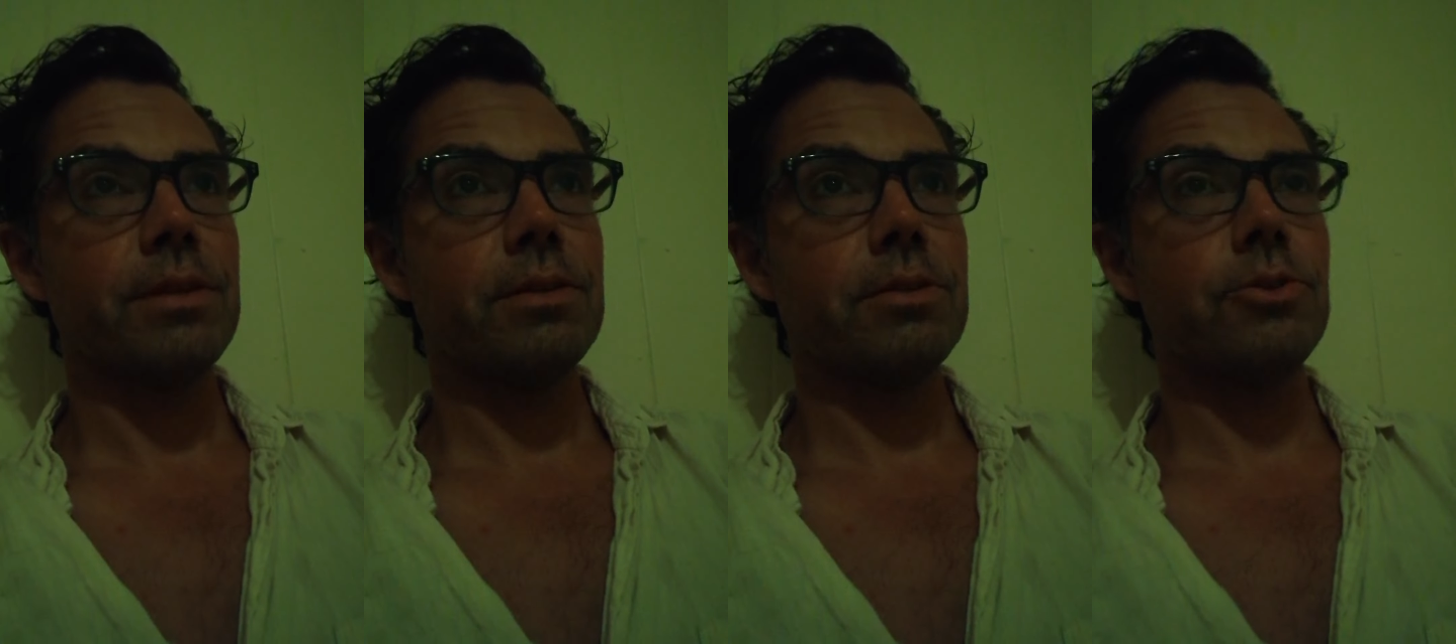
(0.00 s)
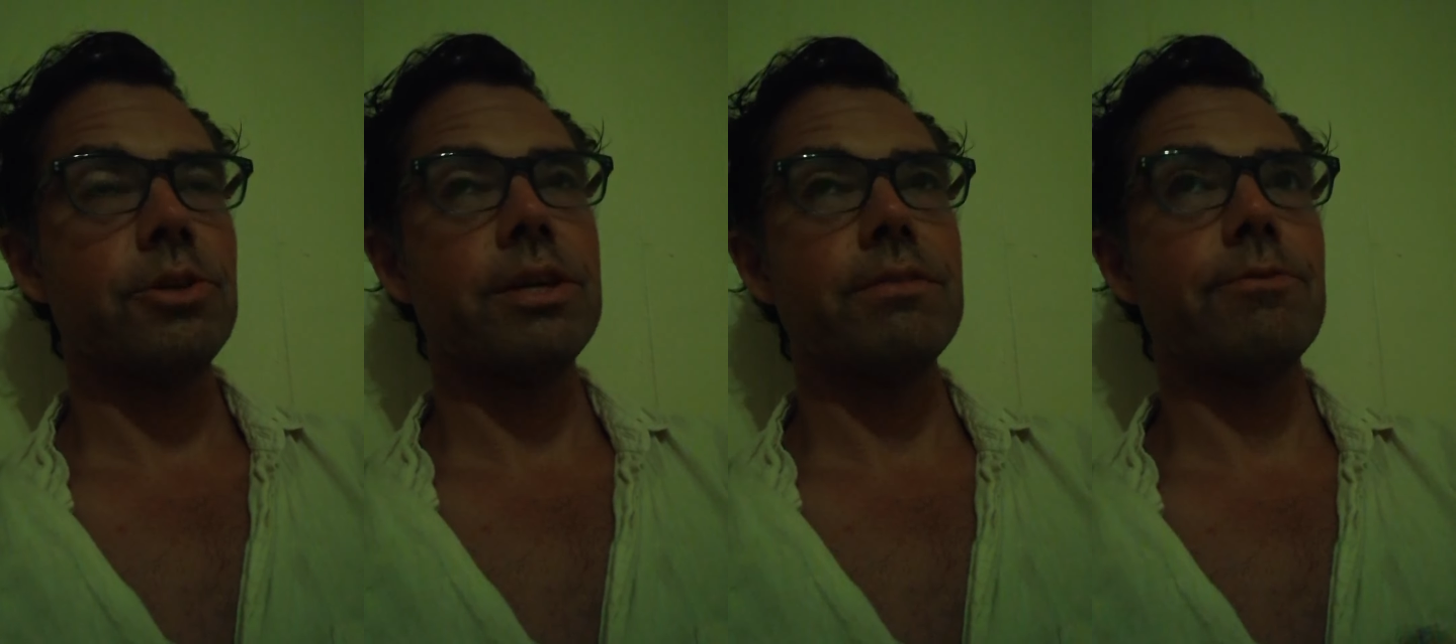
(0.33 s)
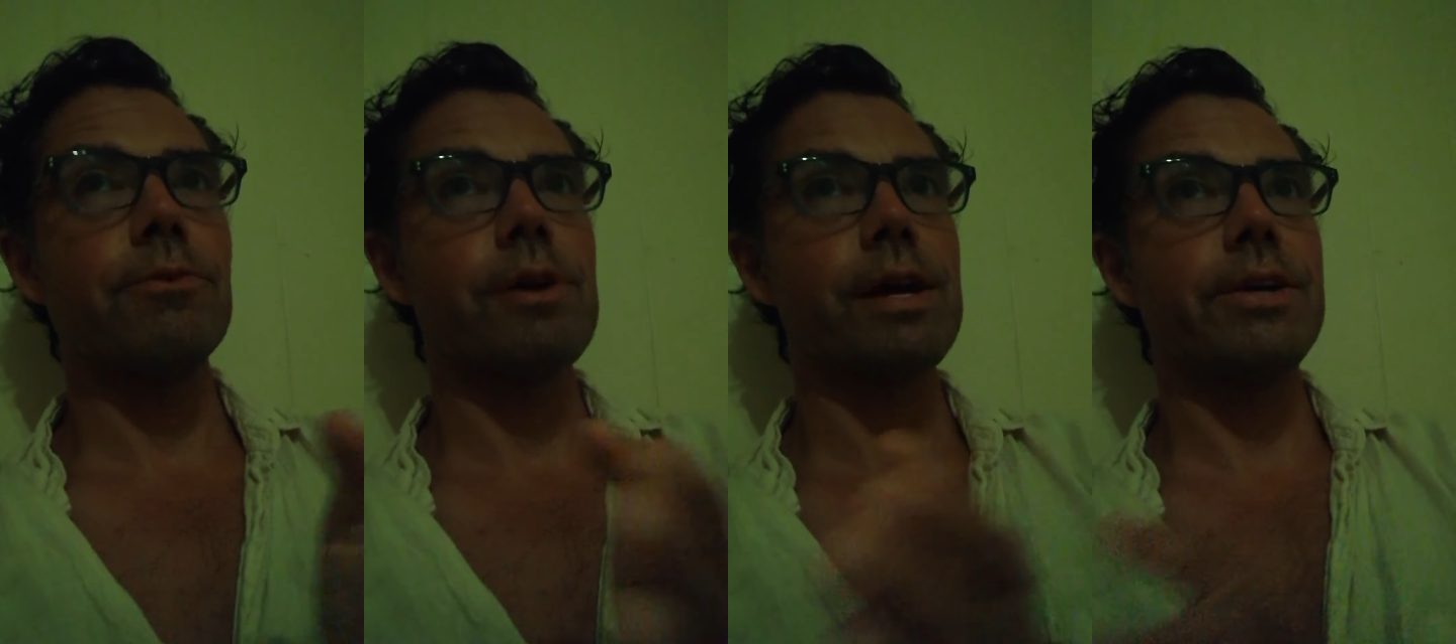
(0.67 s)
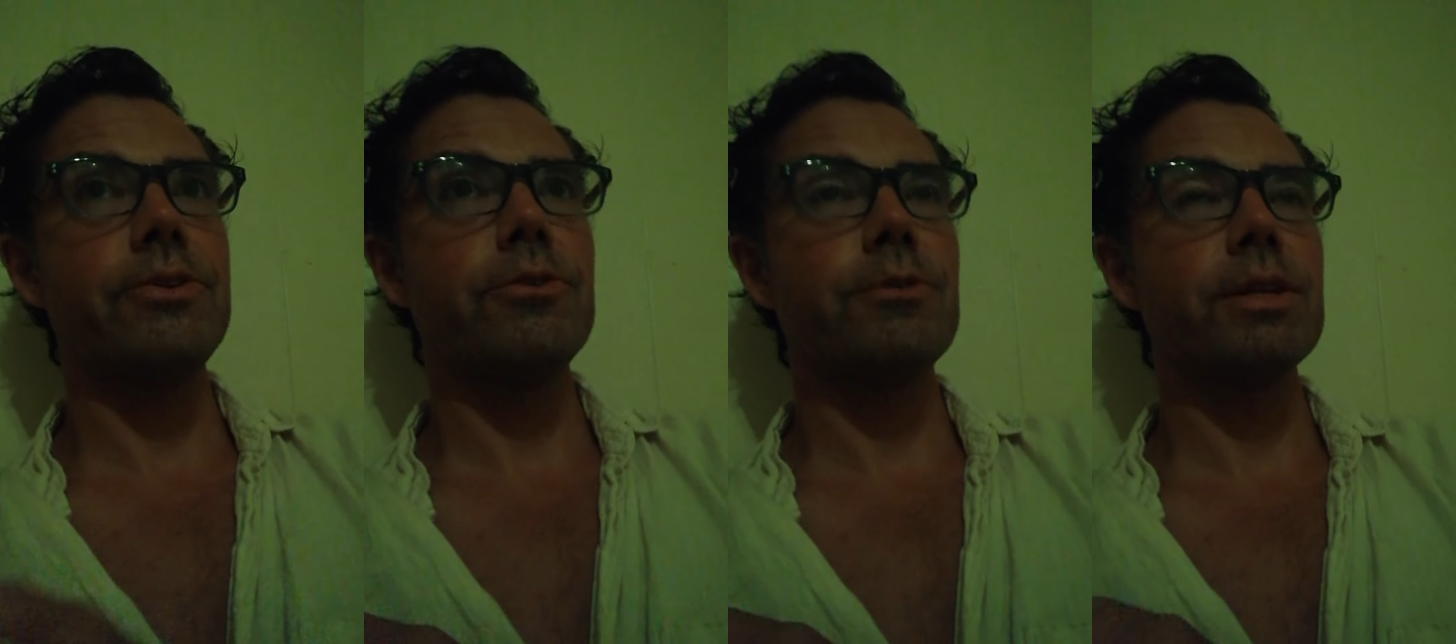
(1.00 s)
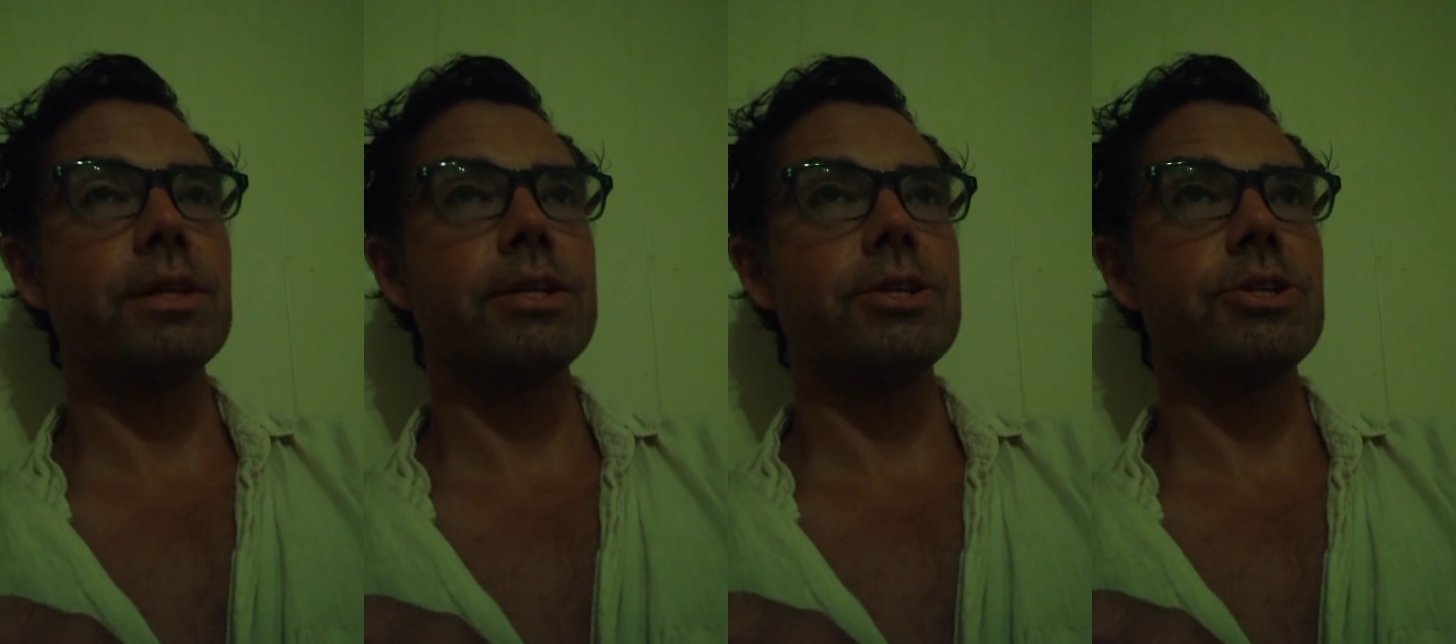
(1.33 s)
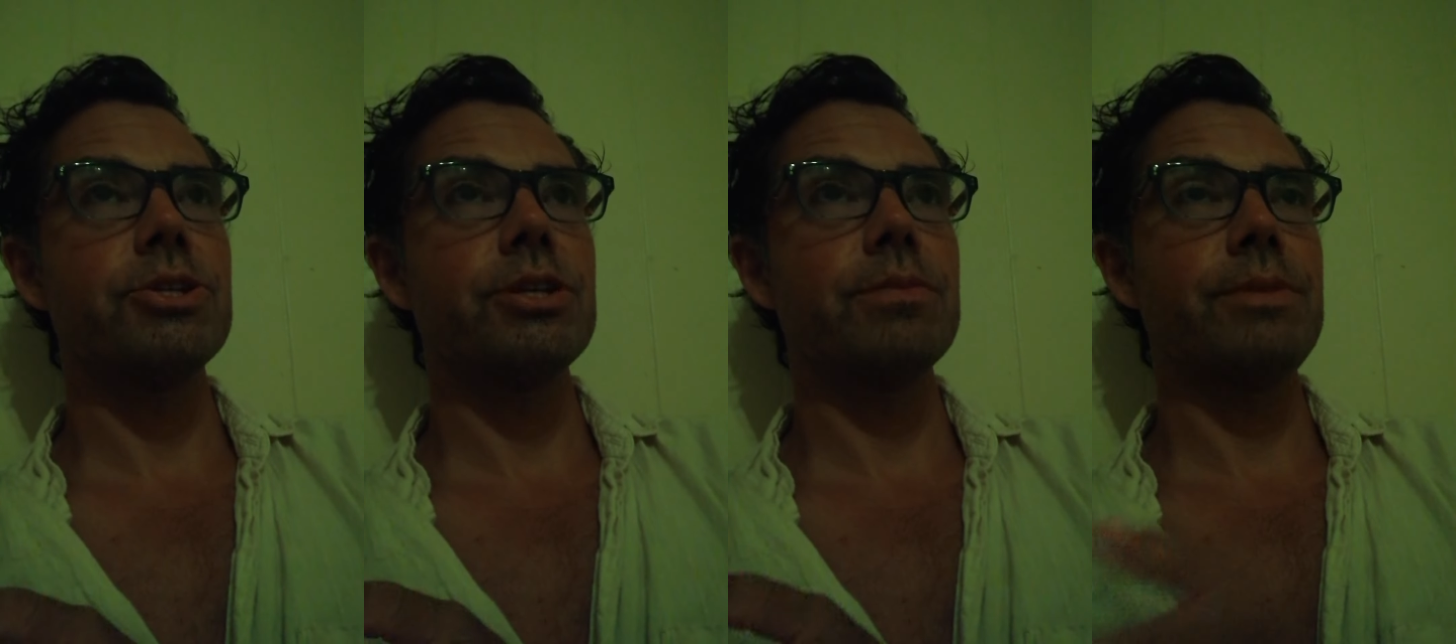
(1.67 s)
looking for a new
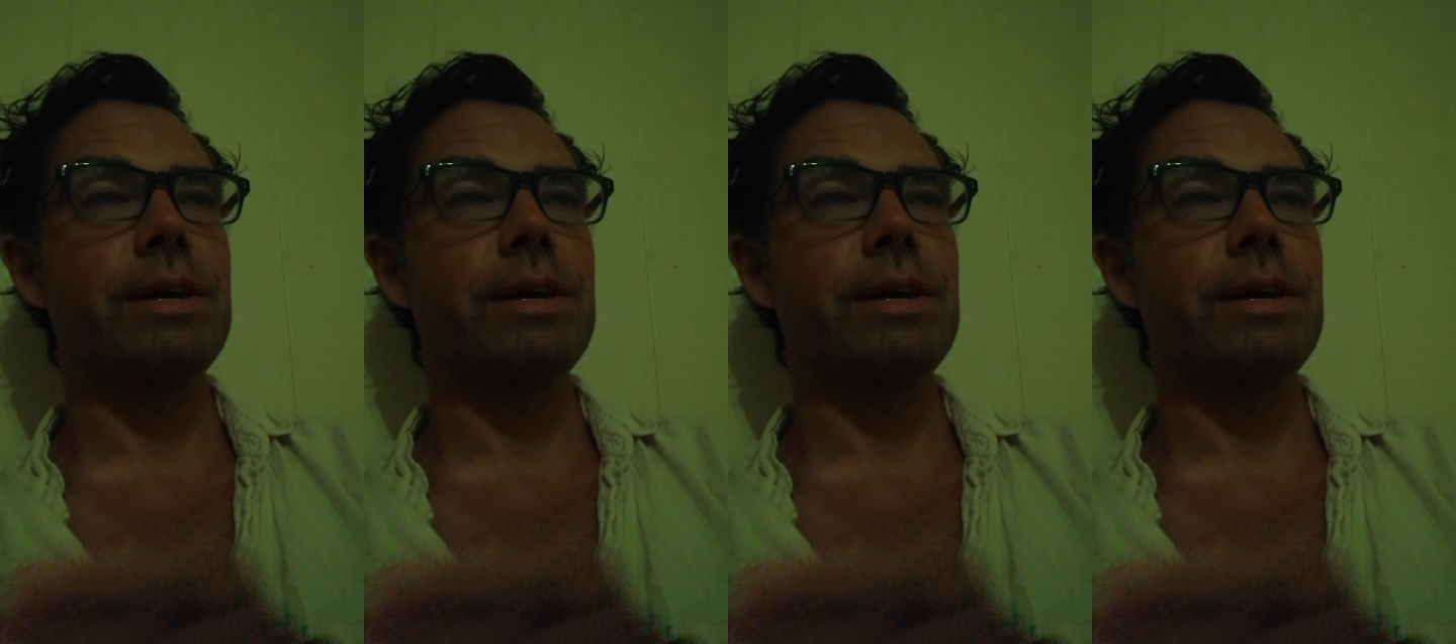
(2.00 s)
relationship